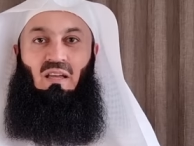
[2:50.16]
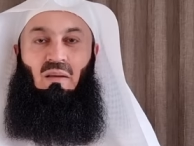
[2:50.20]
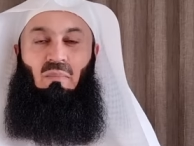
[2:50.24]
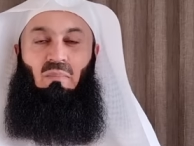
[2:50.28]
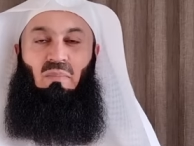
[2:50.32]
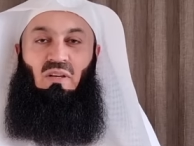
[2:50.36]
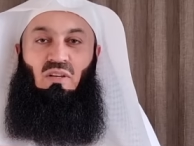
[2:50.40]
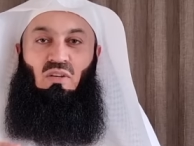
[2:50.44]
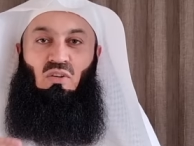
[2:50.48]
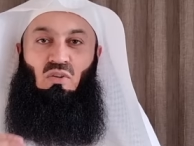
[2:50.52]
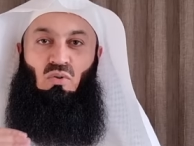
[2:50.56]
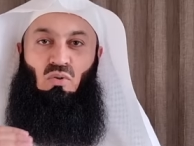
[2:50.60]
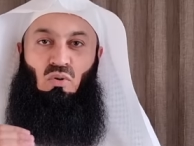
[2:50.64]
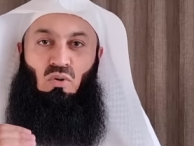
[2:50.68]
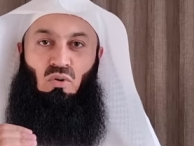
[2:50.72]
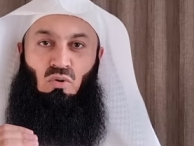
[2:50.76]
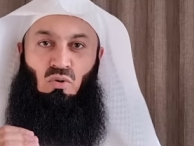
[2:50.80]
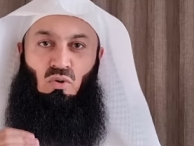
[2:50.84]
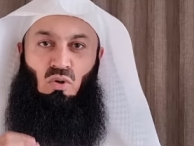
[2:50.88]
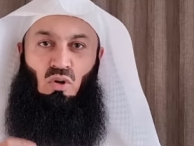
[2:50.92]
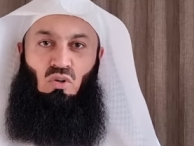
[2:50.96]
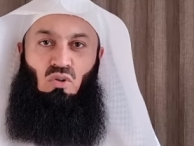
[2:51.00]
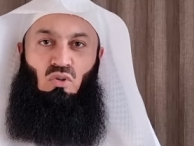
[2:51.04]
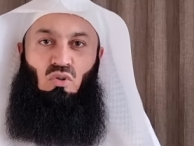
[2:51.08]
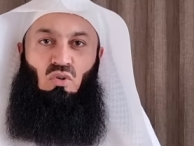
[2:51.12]
But you are
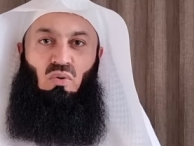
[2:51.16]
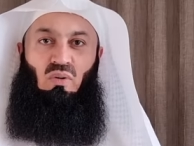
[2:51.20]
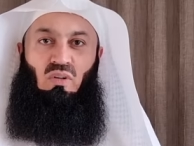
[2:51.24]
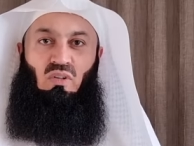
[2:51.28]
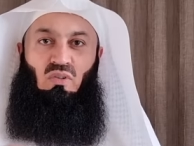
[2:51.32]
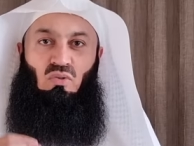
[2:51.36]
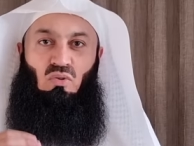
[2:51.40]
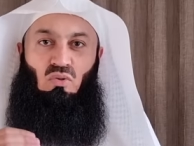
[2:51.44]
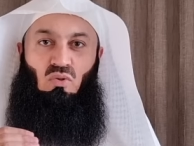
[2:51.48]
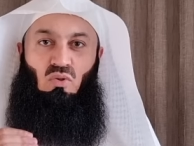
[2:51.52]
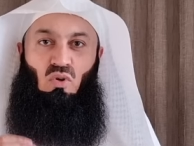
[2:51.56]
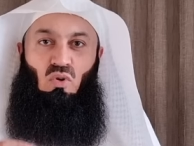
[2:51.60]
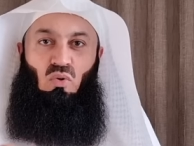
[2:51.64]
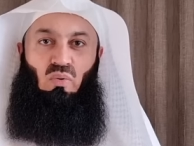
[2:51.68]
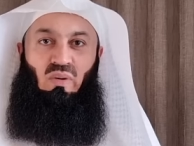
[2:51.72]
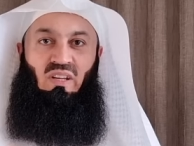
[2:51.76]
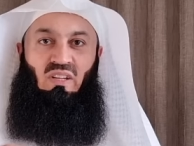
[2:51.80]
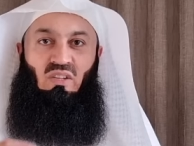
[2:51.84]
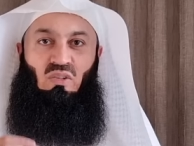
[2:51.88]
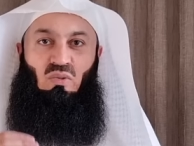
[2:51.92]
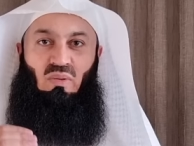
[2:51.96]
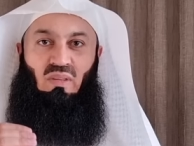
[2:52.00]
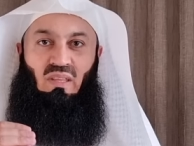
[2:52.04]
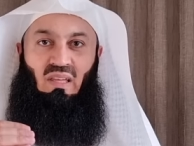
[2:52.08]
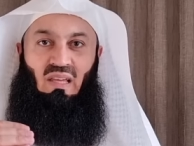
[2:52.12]
not going to go
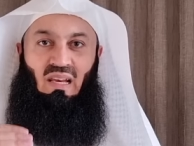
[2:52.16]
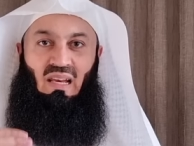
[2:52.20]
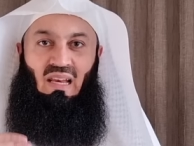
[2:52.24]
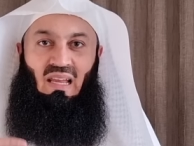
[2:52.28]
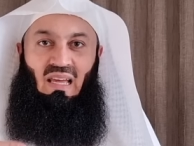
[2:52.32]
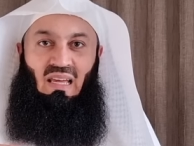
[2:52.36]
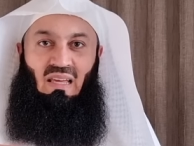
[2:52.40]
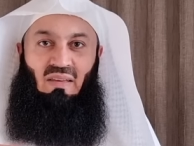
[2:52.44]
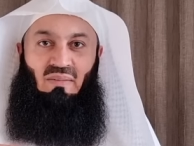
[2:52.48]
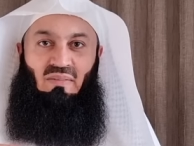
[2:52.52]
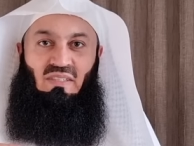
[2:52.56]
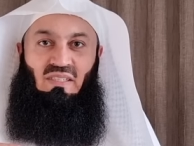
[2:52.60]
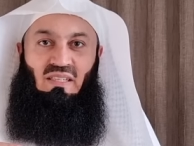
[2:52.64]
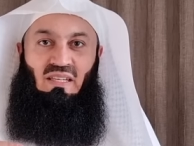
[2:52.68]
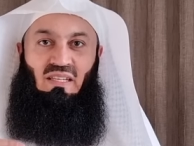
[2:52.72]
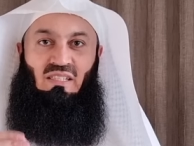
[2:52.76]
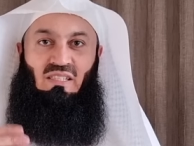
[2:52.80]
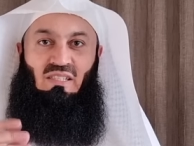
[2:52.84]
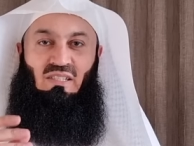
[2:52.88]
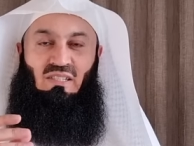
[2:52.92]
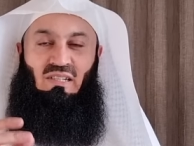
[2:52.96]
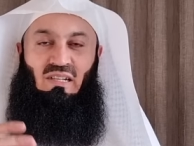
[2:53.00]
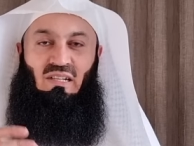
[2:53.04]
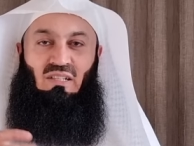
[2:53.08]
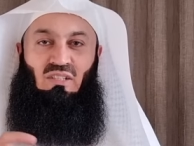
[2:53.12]
into their lives and
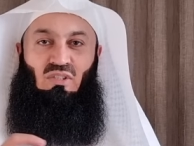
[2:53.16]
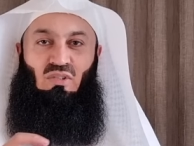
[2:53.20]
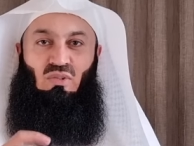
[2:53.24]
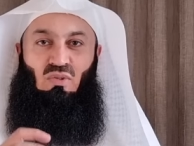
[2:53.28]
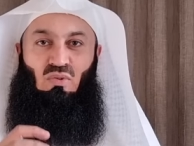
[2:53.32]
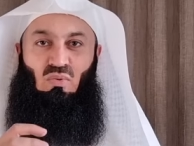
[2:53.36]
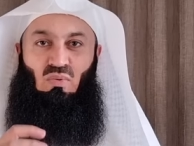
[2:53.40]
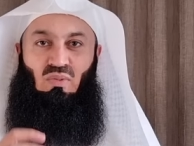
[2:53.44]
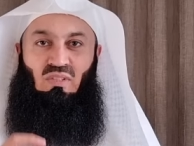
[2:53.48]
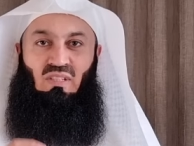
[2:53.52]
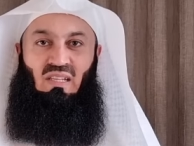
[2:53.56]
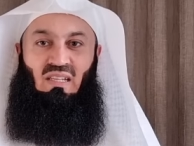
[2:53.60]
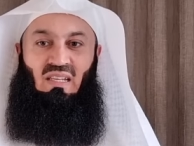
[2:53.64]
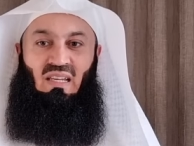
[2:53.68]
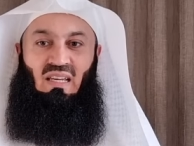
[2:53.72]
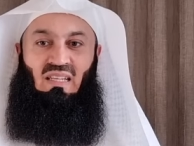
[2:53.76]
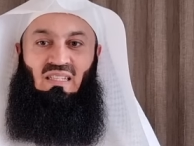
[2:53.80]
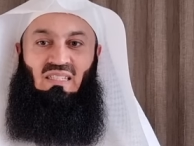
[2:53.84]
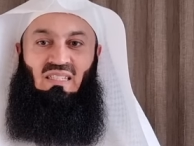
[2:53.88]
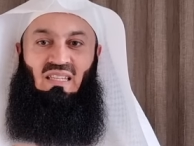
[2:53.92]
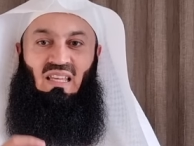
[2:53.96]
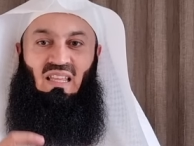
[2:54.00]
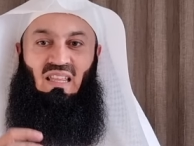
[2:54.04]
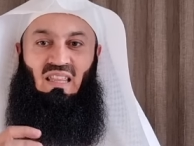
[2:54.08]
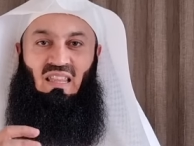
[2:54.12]
start
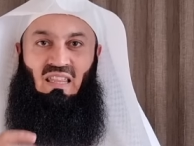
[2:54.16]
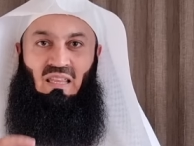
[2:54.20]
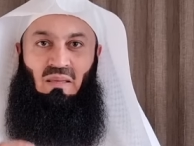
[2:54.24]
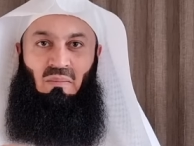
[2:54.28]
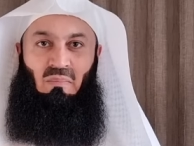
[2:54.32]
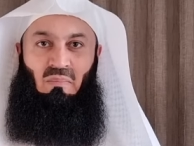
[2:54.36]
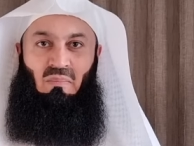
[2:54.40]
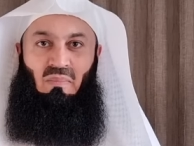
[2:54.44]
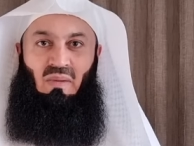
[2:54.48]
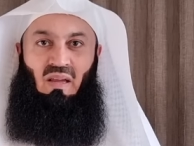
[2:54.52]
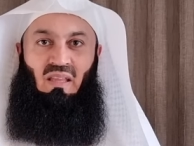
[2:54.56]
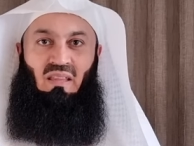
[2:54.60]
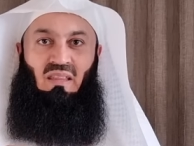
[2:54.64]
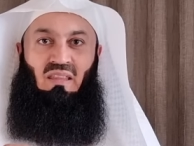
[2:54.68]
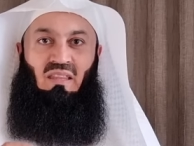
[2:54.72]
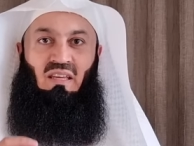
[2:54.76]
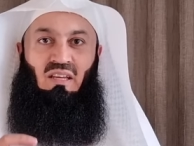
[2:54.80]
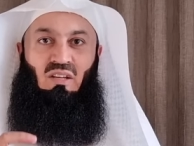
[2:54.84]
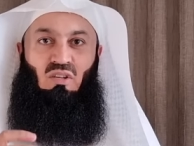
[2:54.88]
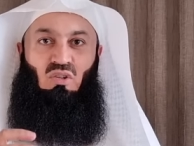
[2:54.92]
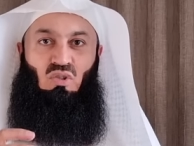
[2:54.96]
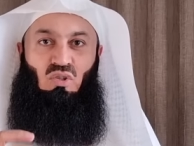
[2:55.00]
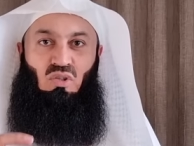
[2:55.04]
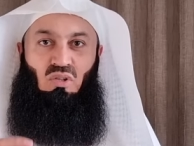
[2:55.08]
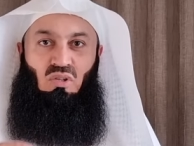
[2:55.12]
scrutinizing them and
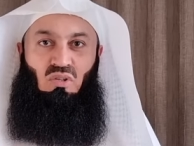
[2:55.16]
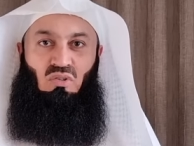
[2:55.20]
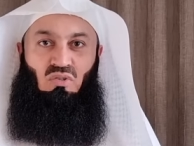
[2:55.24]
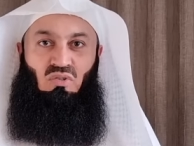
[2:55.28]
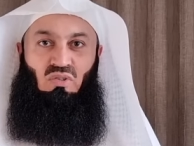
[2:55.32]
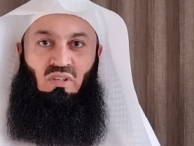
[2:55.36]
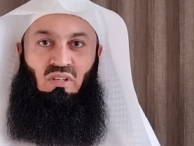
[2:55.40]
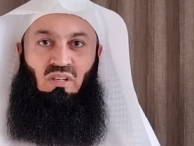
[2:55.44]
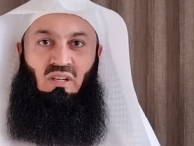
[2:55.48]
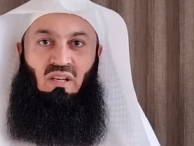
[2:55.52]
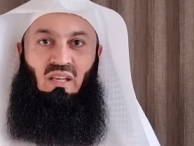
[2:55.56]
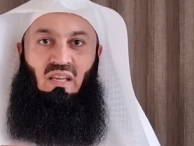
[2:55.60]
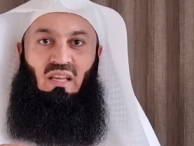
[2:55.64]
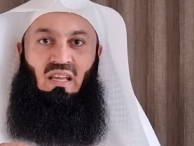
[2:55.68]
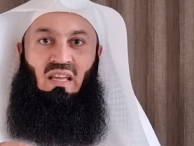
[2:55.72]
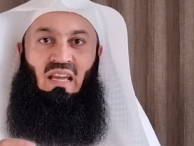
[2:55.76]
their children